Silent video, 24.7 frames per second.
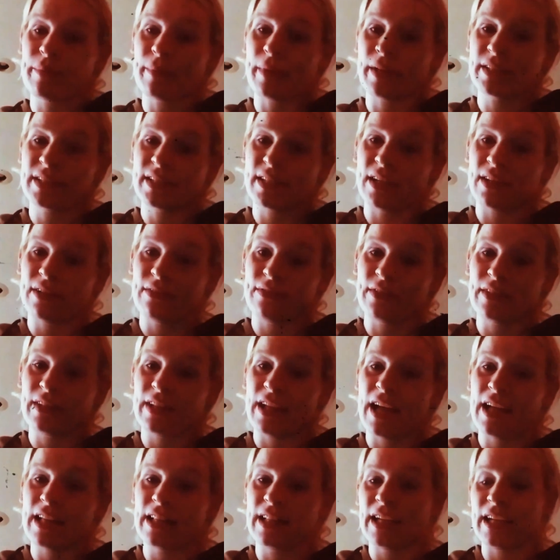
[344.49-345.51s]
myself a
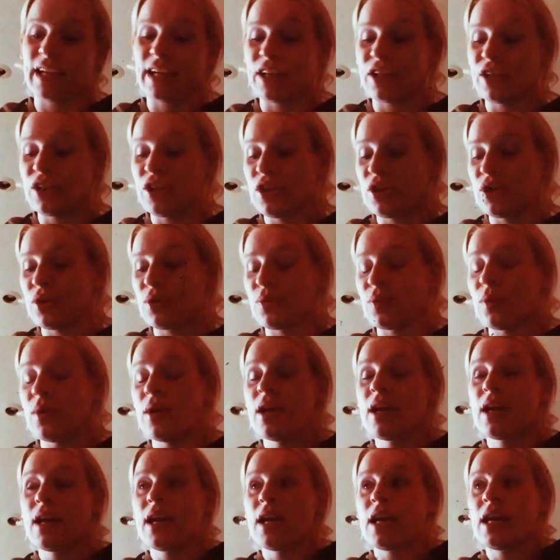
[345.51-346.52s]
lot like I do,
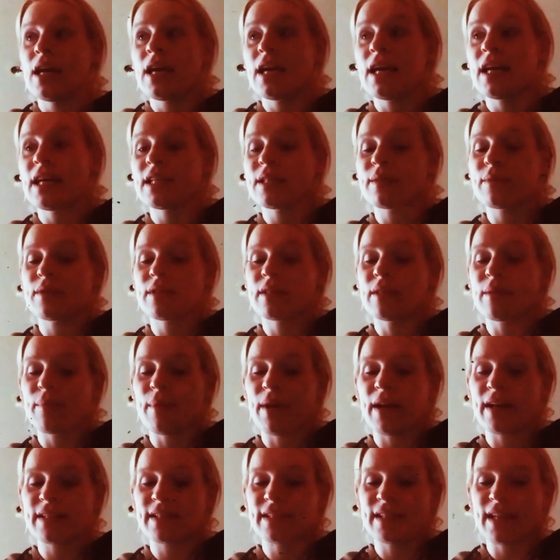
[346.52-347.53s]
is the
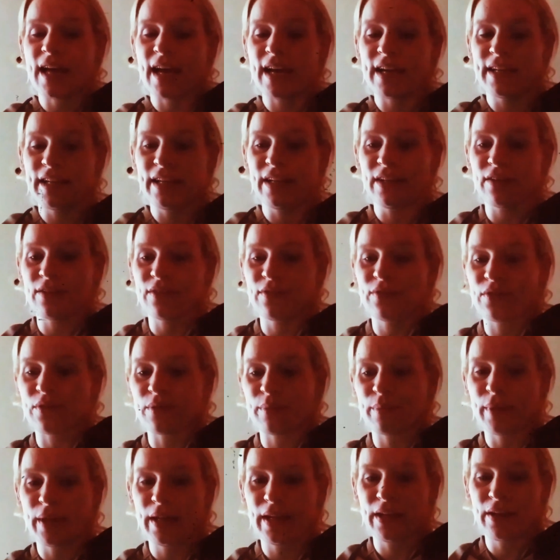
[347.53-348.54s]
best ideal for
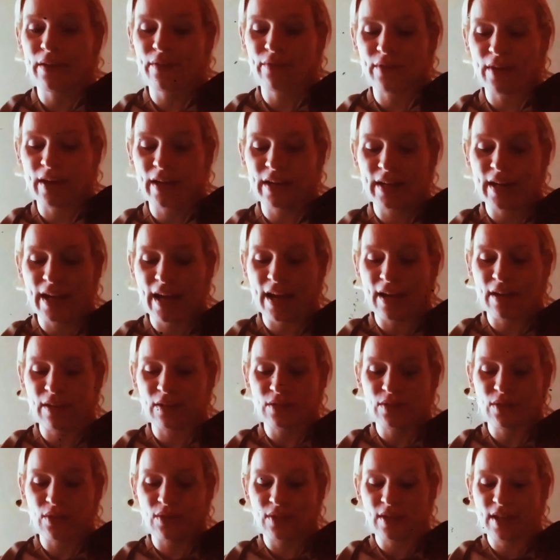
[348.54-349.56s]
me right now.
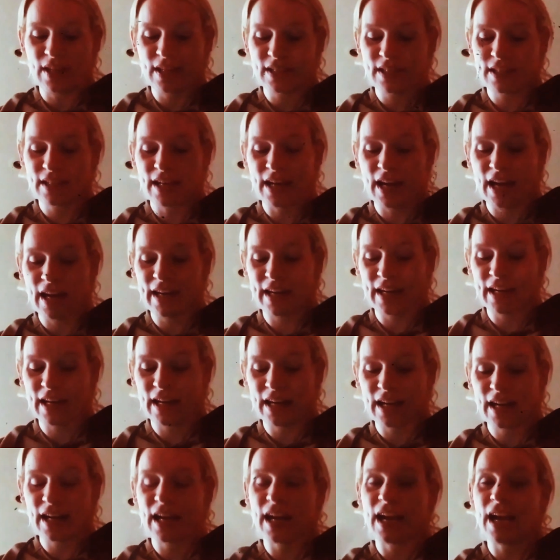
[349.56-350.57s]
So this
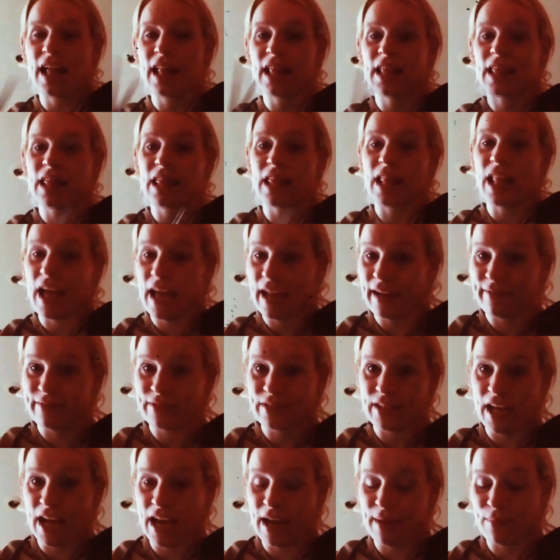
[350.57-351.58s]
cutting a lot of
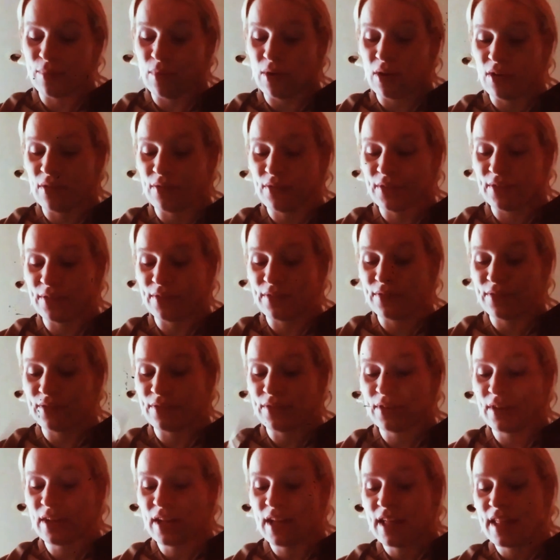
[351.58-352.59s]
time off of
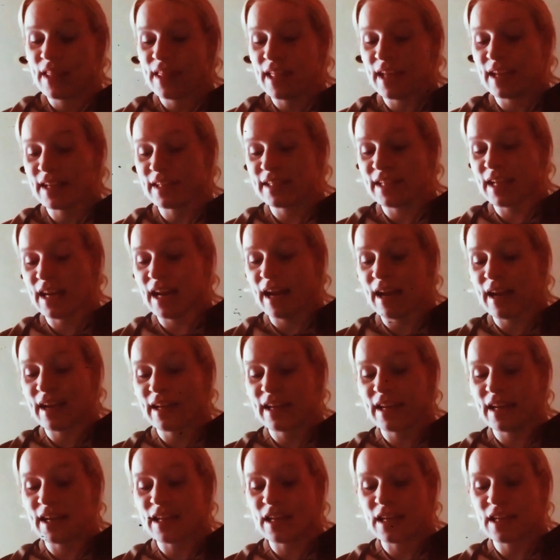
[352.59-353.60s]
things that
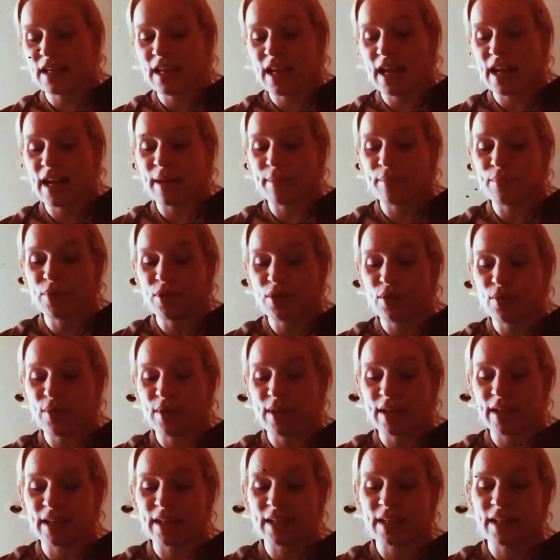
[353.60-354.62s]
I'm
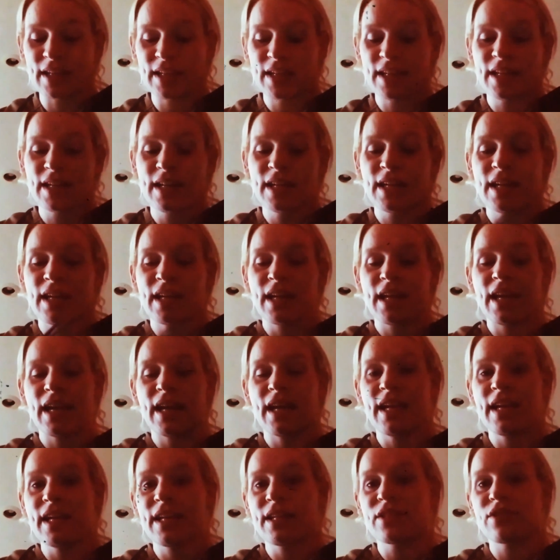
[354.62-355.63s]
doing
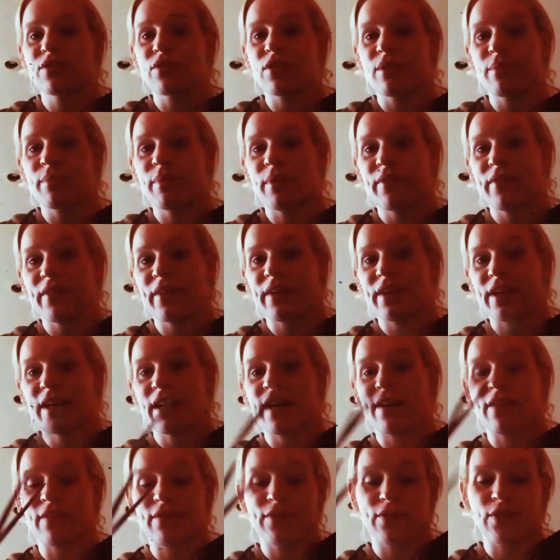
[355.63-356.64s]
is going to be very
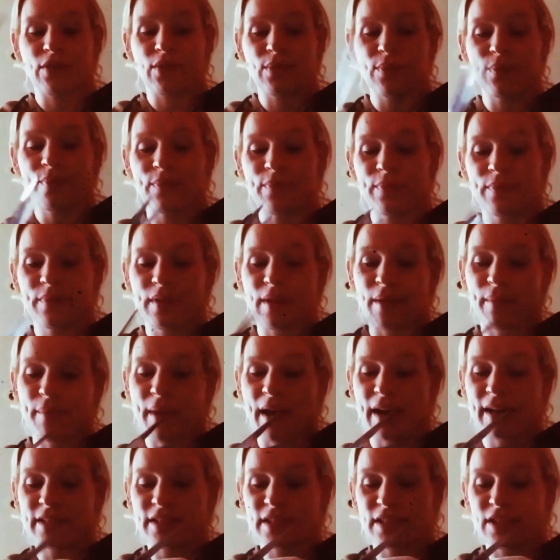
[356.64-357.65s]
helpful. I'm
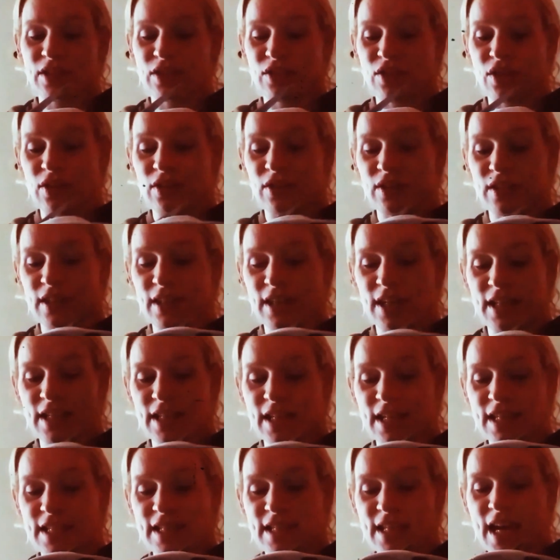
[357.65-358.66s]
actually starting to cut
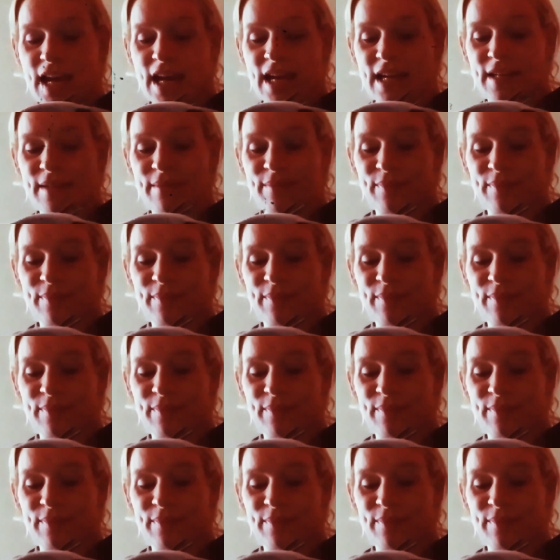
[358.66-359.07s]
this side.